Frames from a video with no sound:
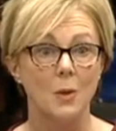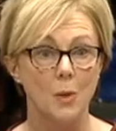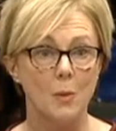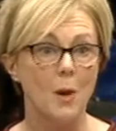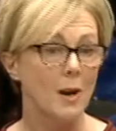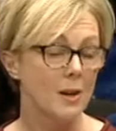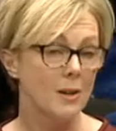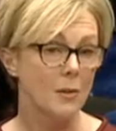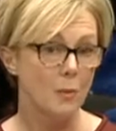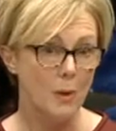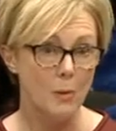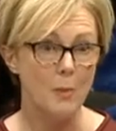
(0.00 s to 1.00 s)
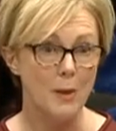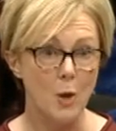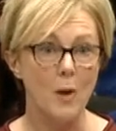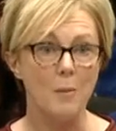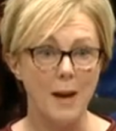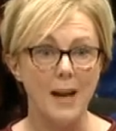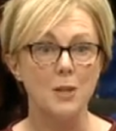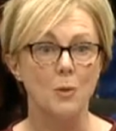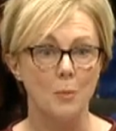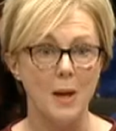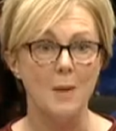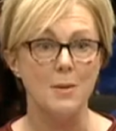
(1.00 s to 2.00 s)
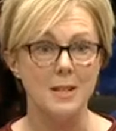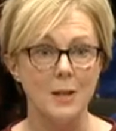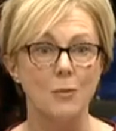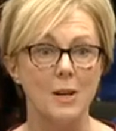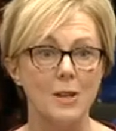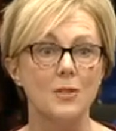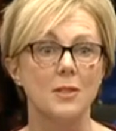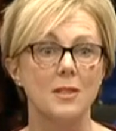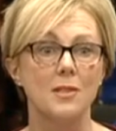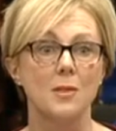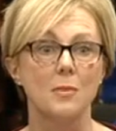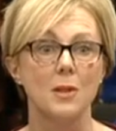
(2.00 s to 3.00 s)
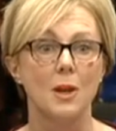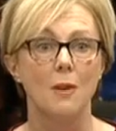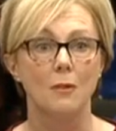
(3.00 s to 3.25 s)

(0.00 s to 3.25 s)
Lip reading: we will be going back to a payment in arrears systems